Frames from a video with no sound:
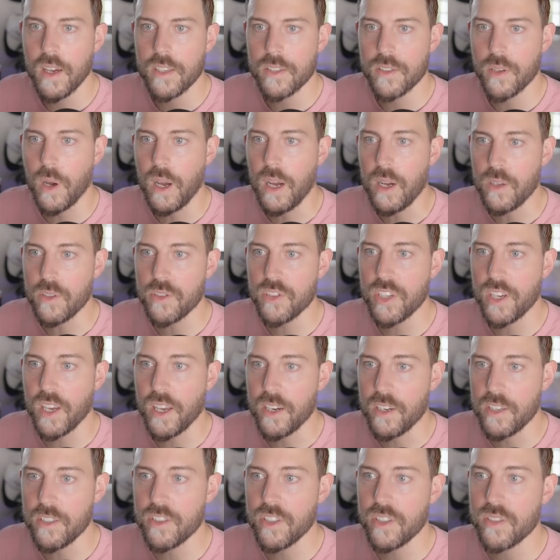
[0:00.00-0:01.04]
So LG
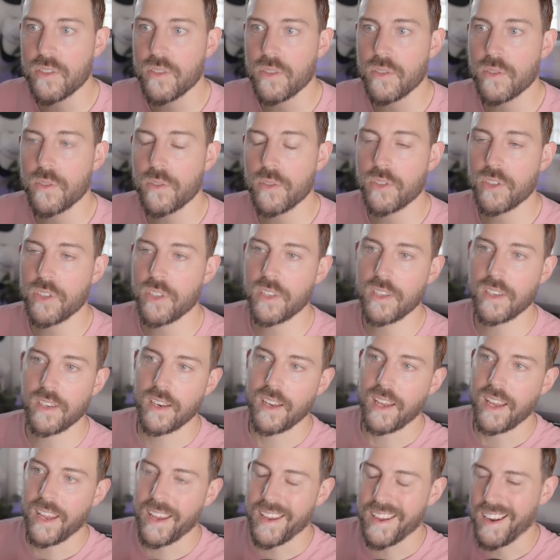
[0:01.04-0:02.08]
Energy Solution